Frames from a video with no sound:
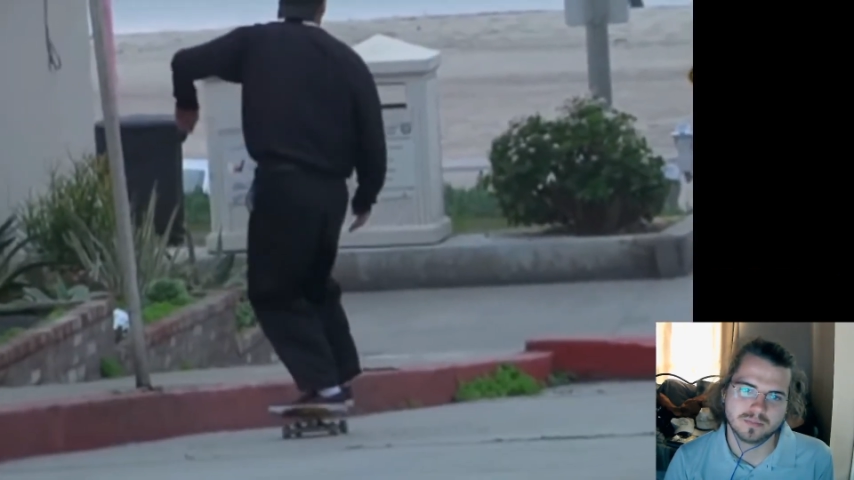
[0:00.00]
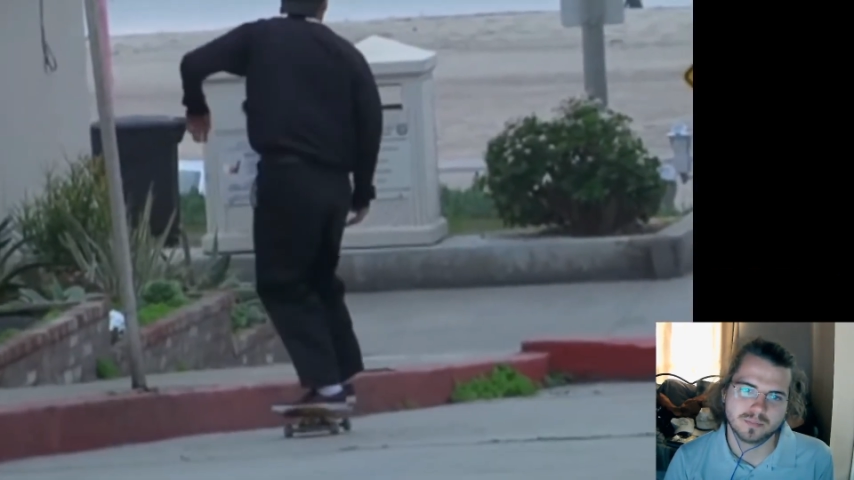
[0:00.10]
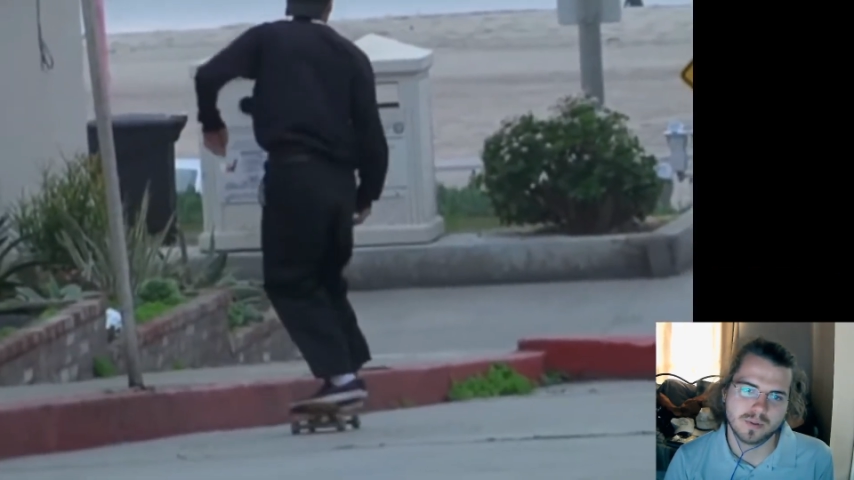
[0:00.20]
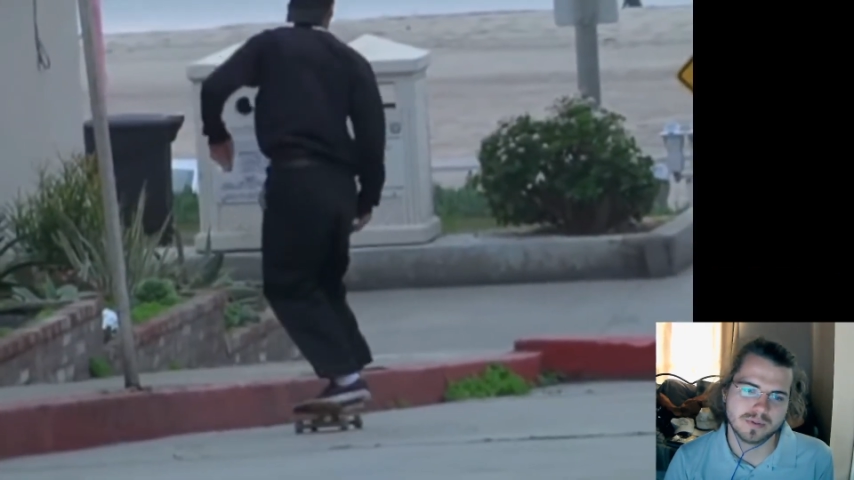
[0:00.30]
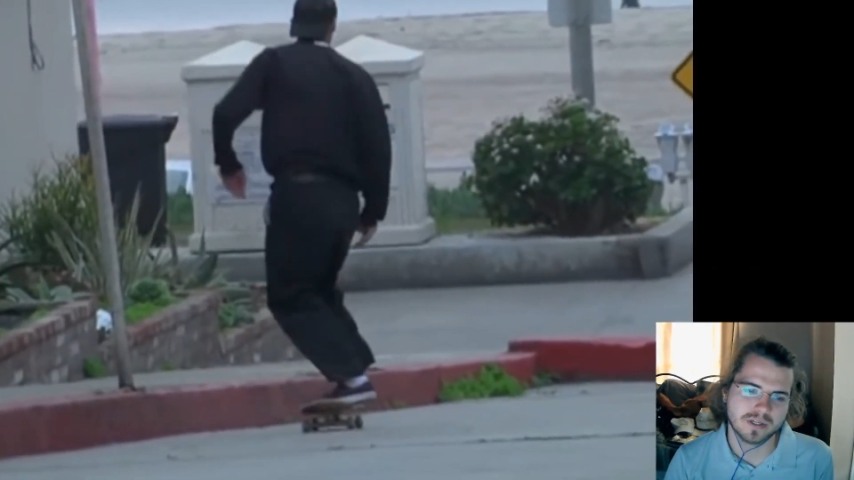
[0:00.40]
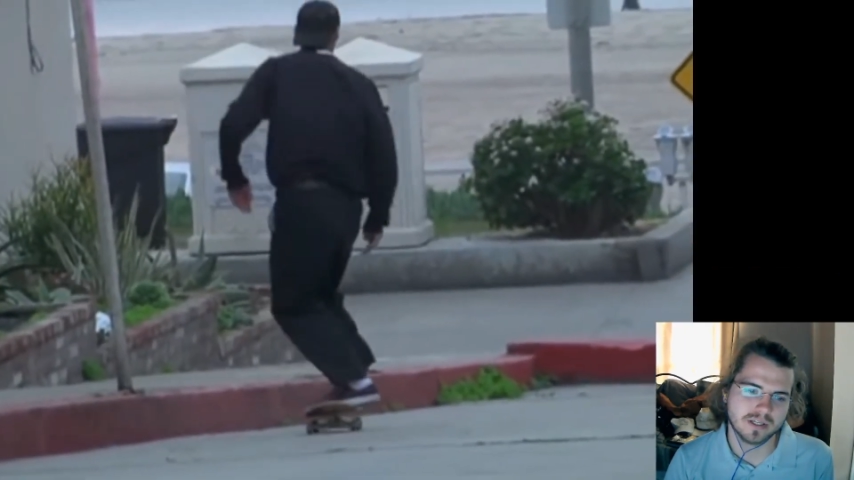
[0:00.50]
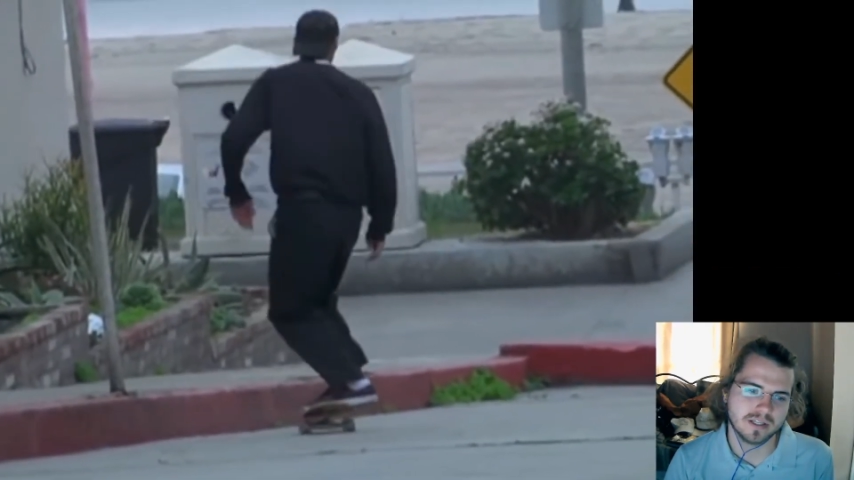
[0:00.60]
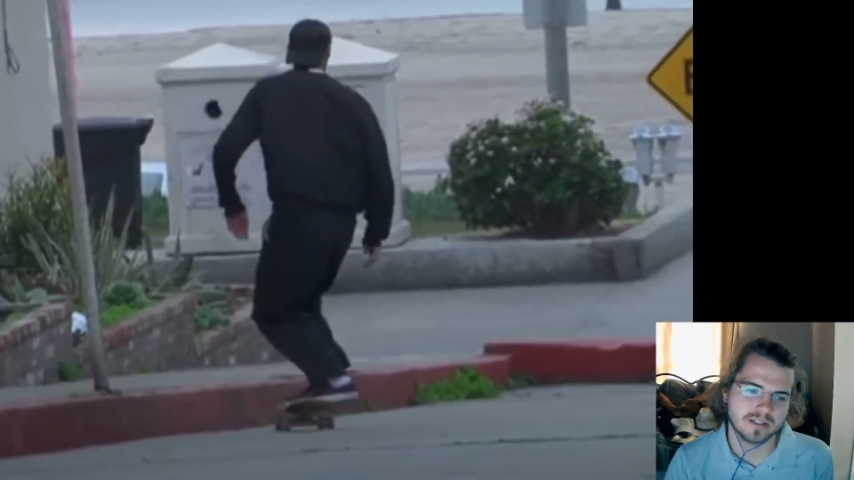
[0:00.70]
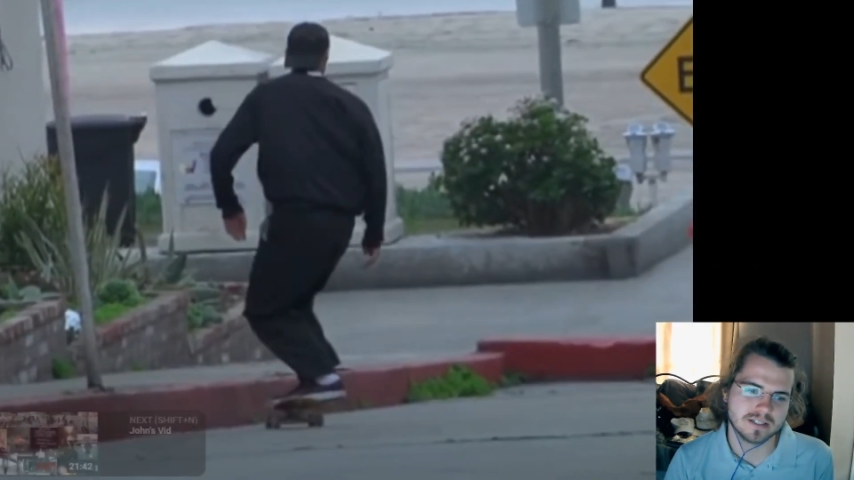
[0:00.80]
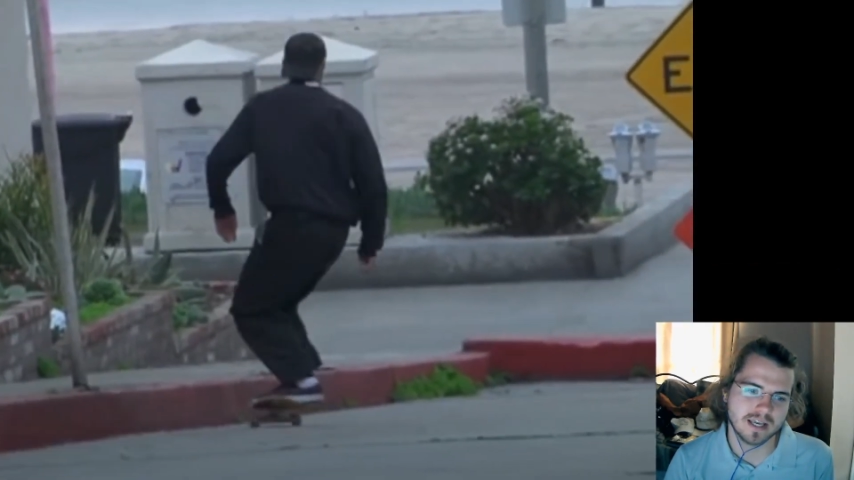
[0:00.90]
Probably gonna
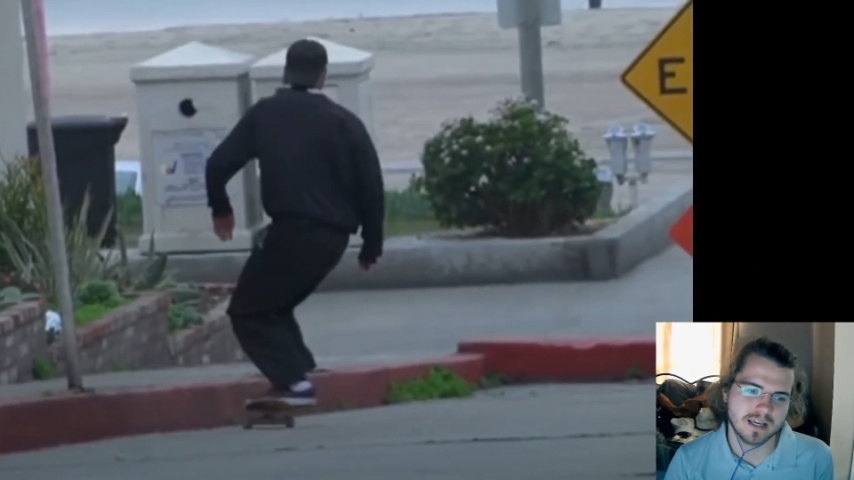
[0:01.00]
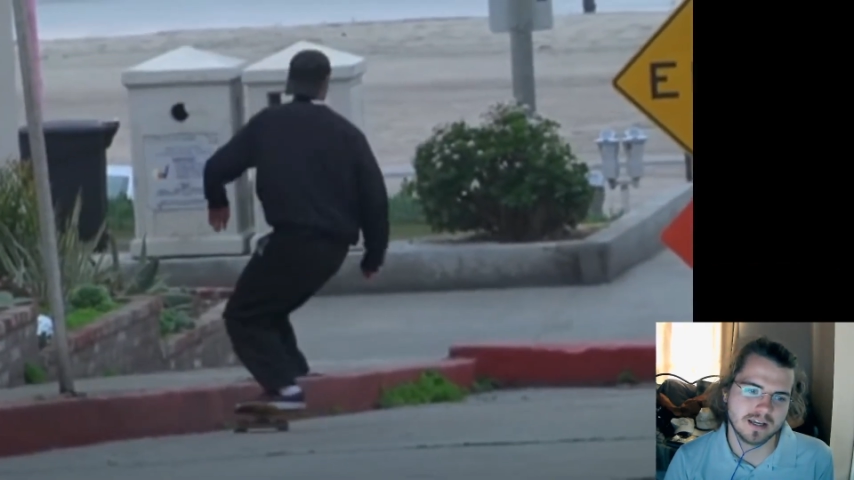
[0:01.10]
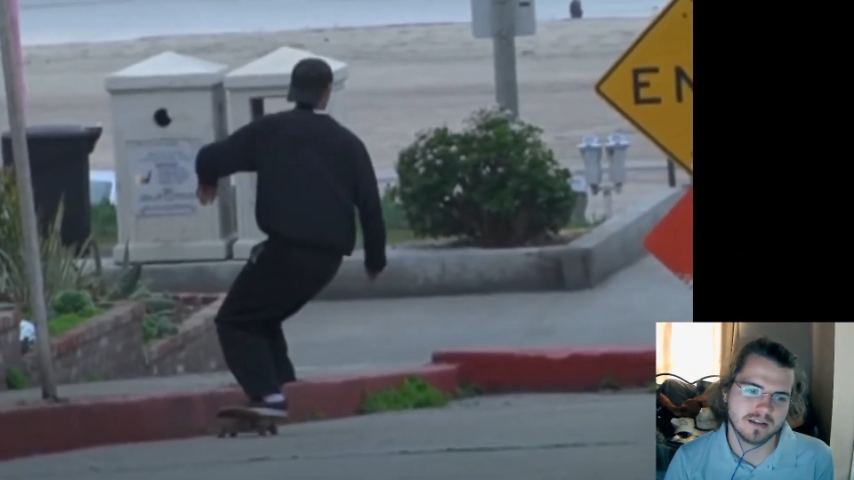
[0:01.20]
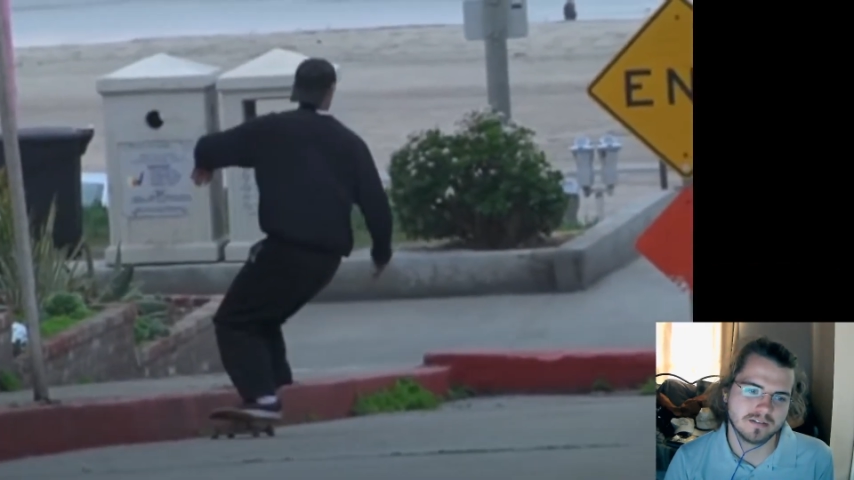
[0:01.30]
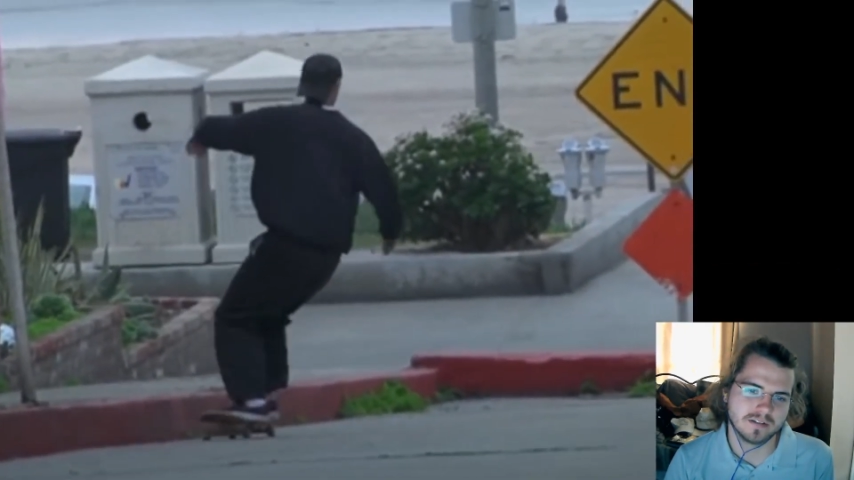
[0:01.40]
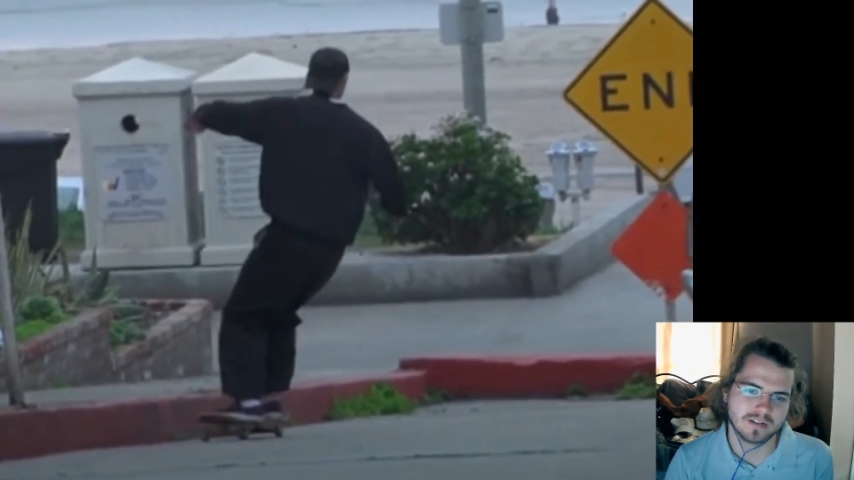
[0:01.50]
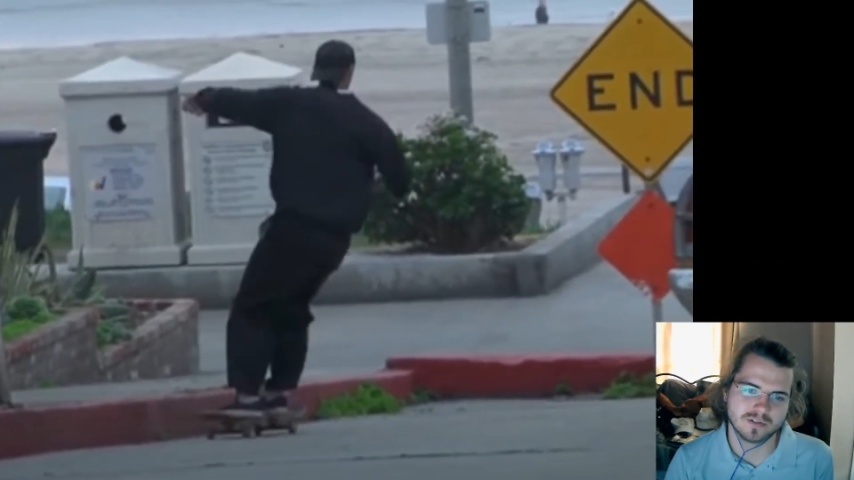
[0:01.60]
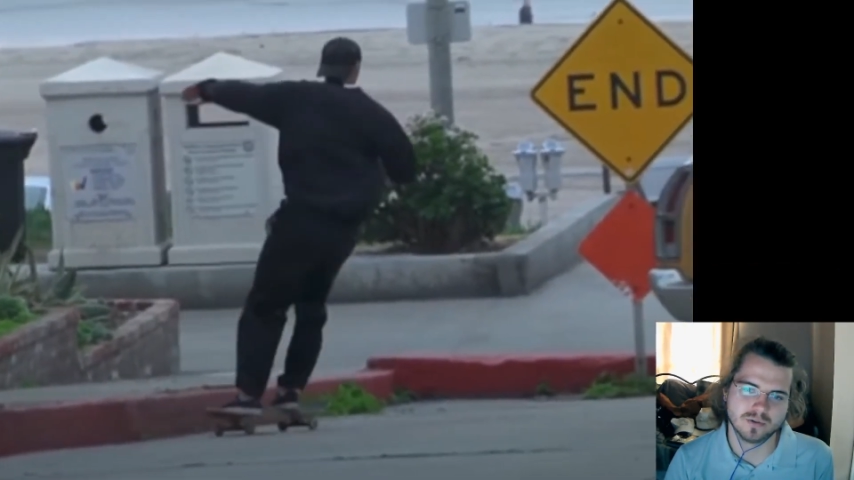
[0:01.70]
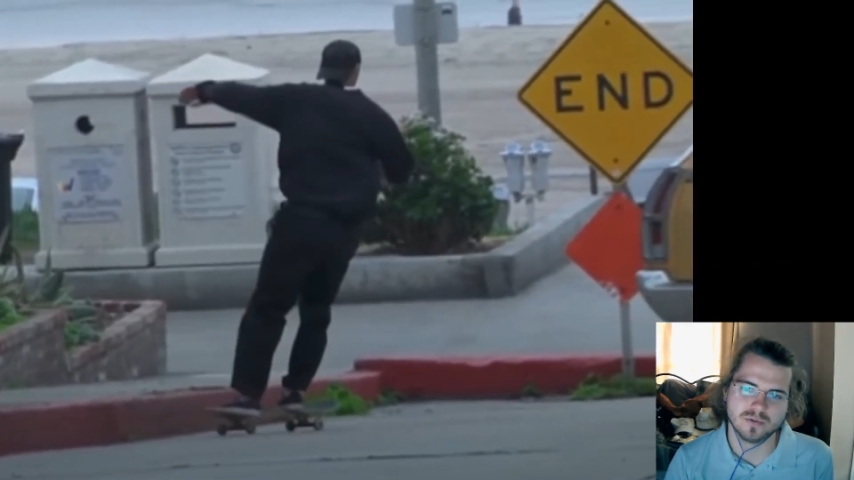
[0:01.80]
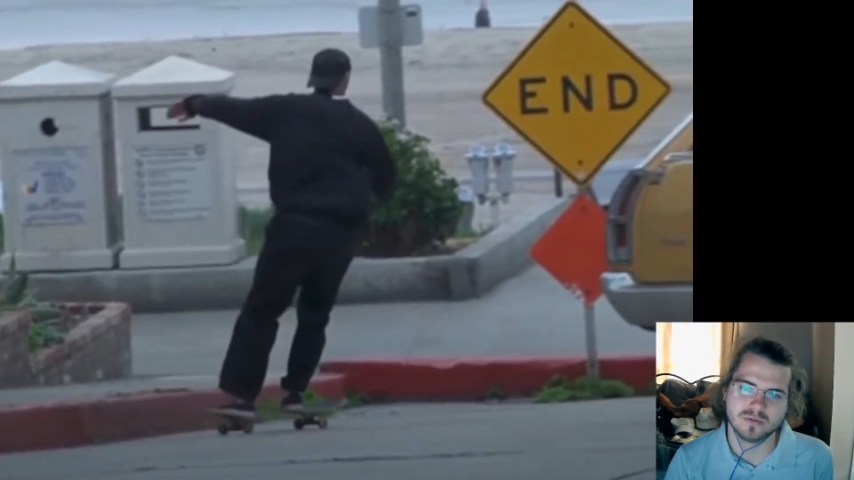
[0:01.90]
get a tan. That's
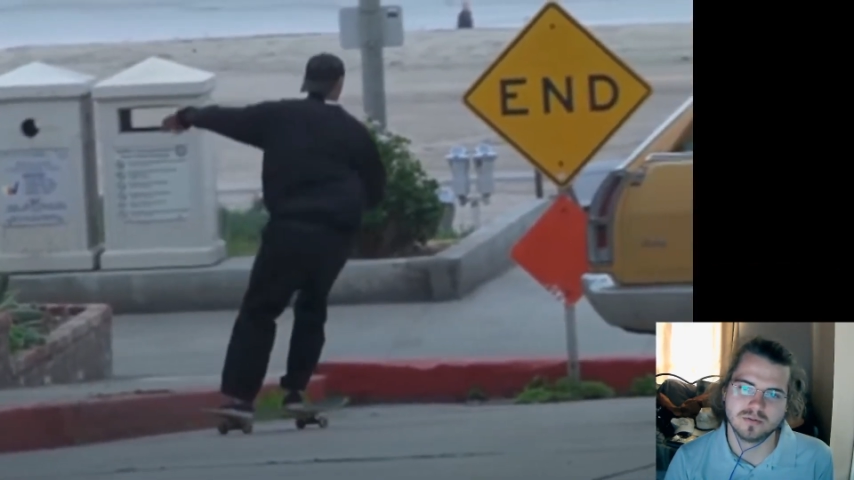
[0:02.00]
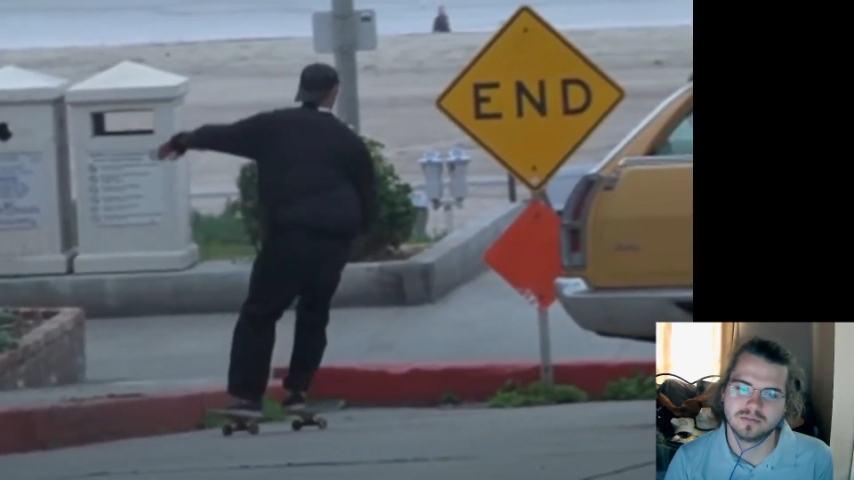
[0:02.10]
cool.